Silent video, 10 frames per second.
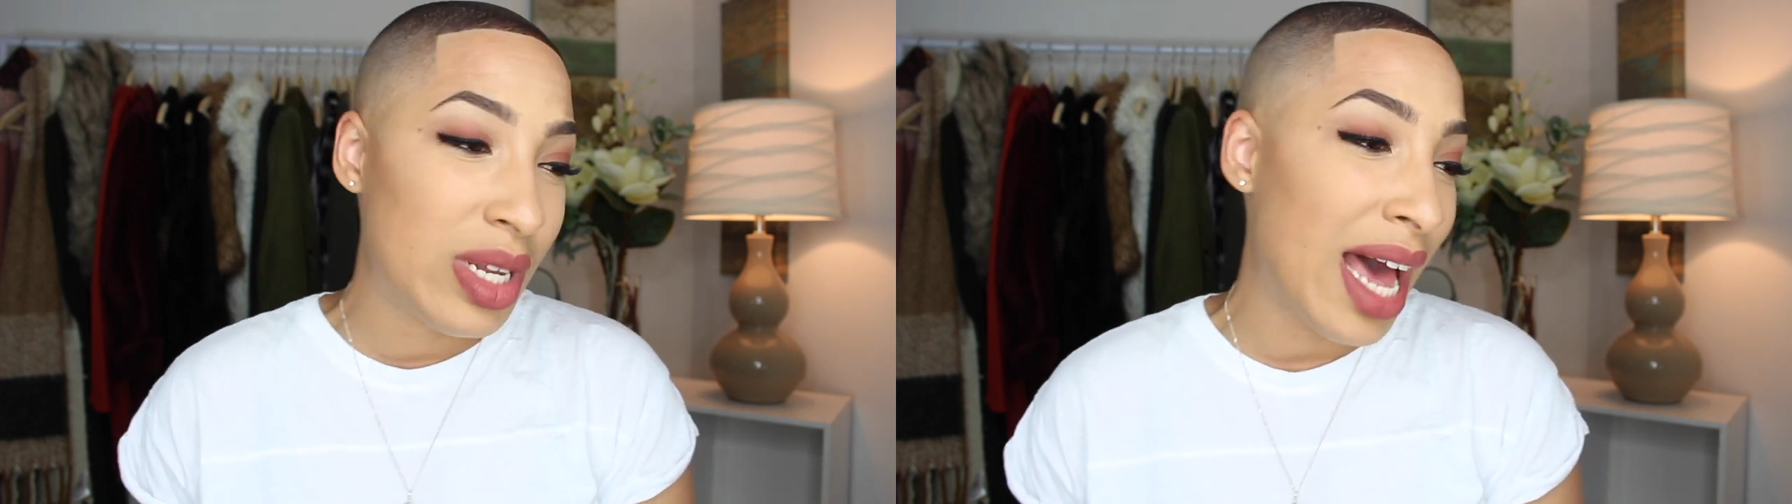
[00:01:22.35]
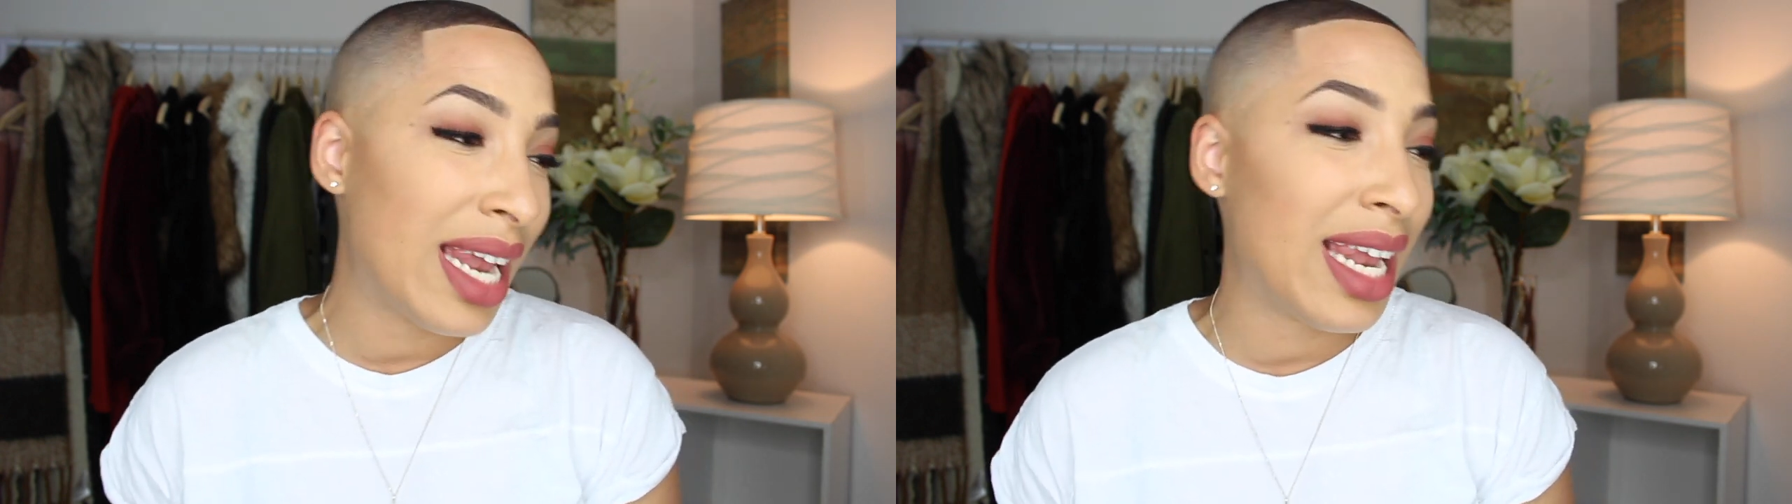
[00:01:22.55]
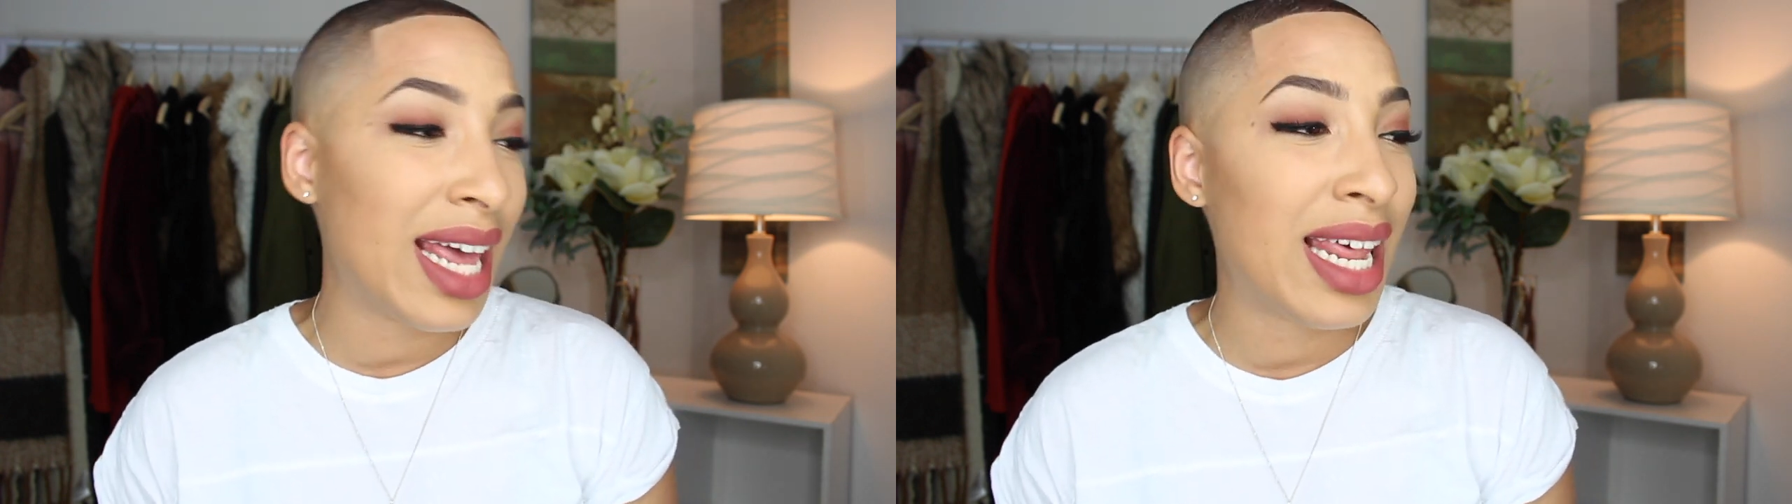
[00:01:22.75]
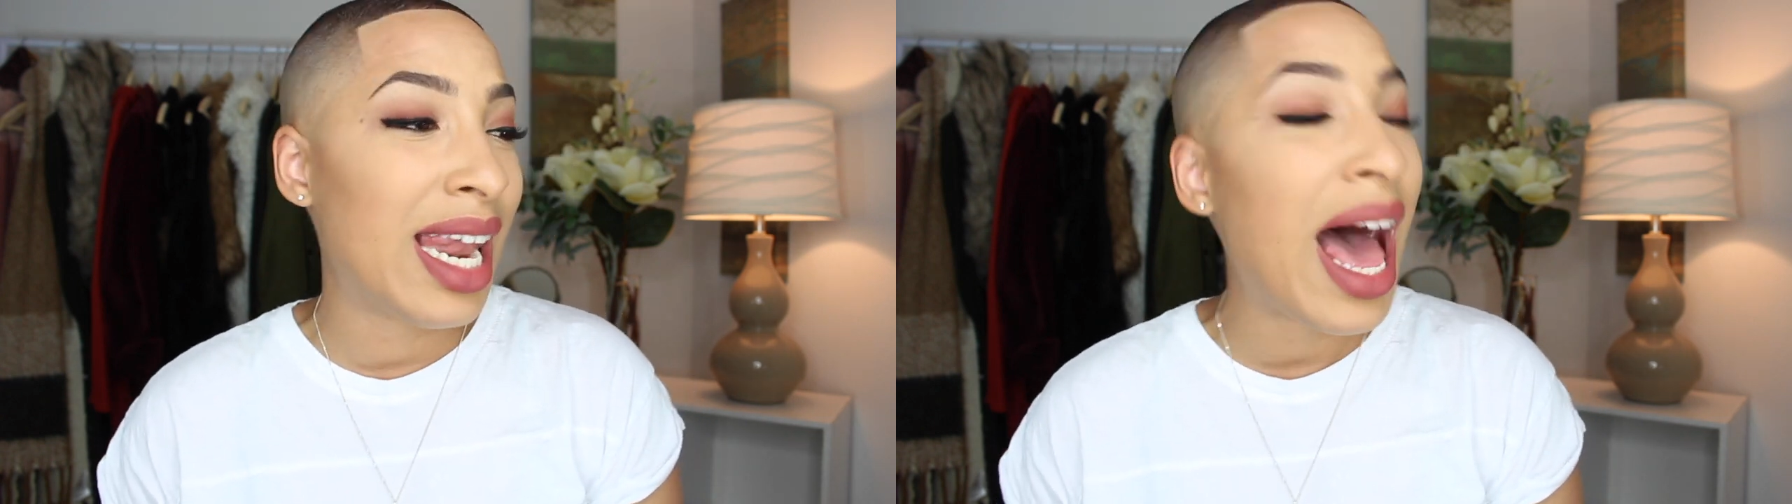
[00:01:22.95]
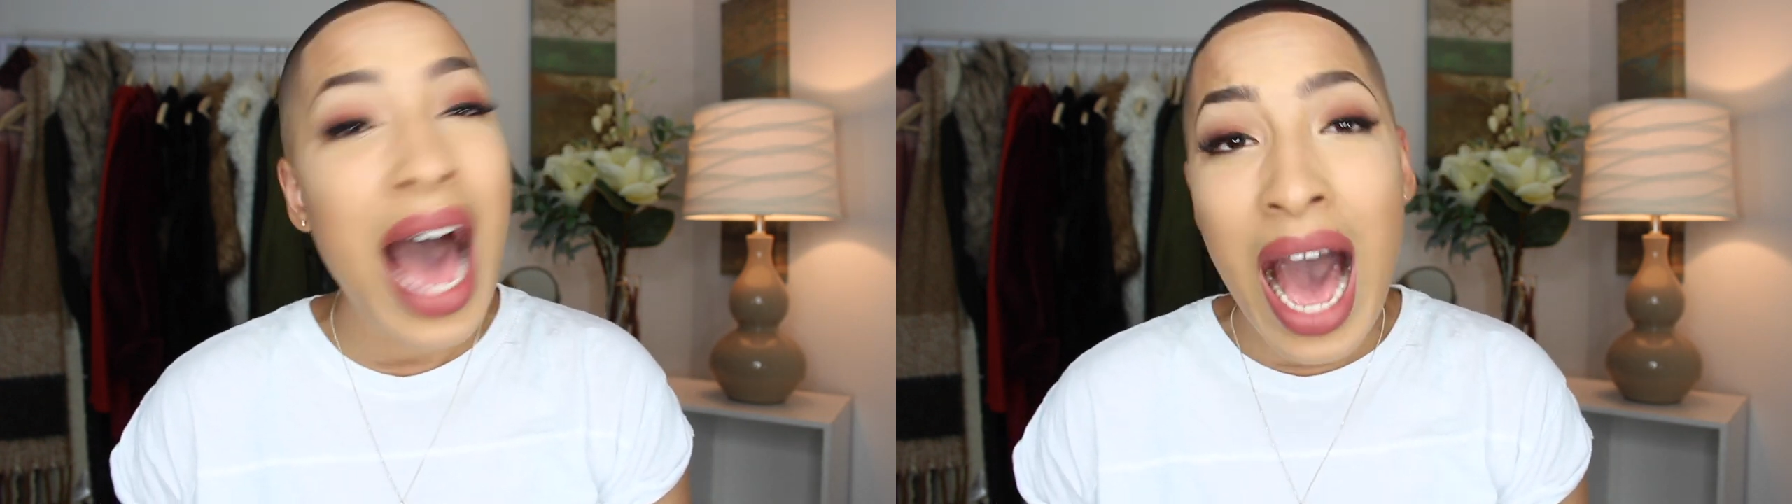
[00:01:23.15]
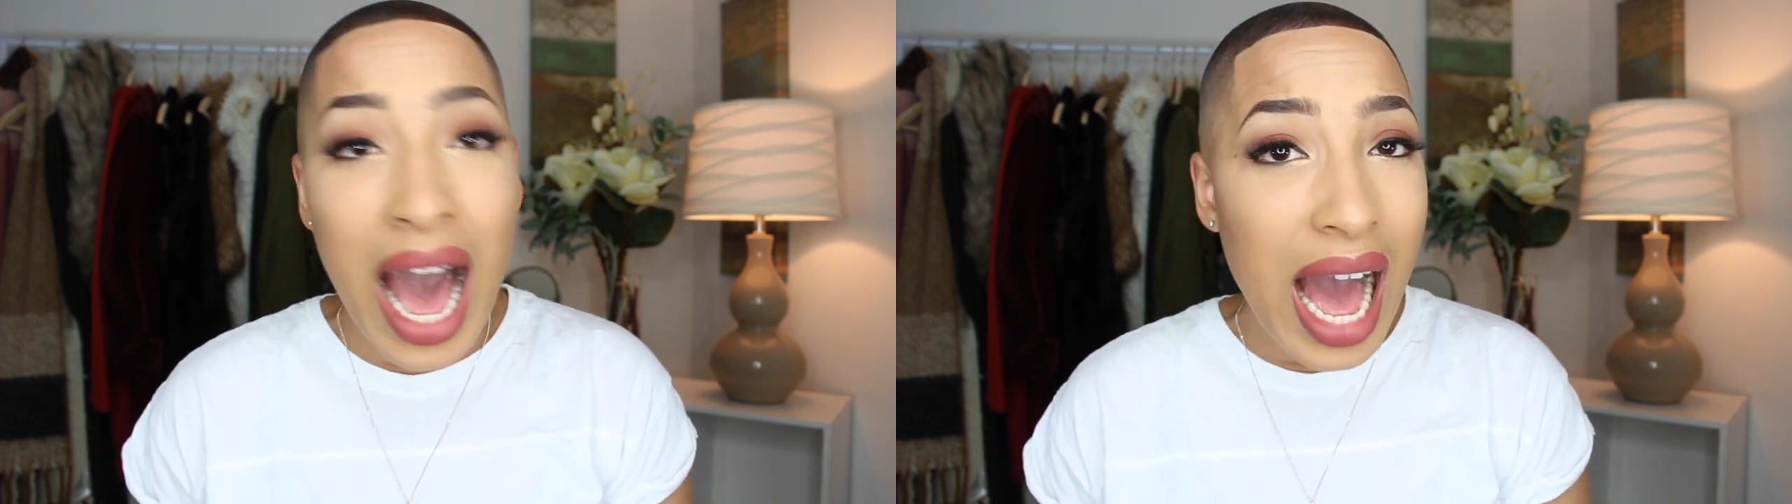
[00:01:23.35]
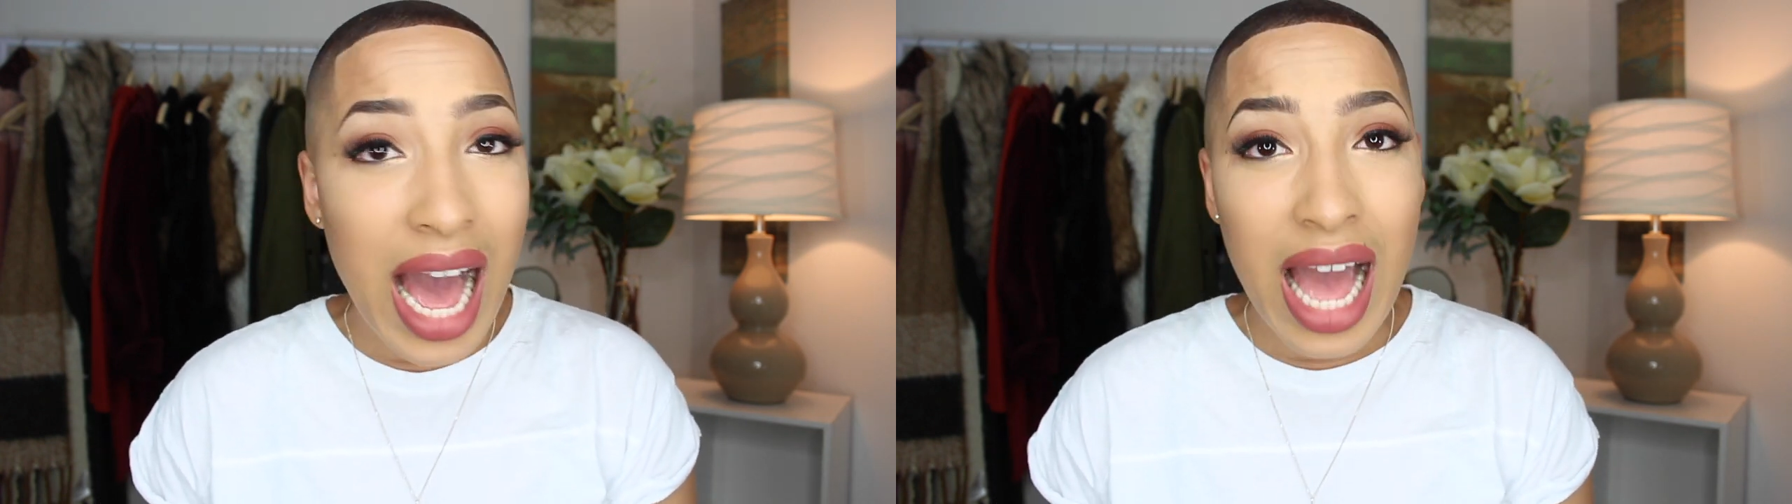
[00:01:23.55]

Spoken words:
la la la la la.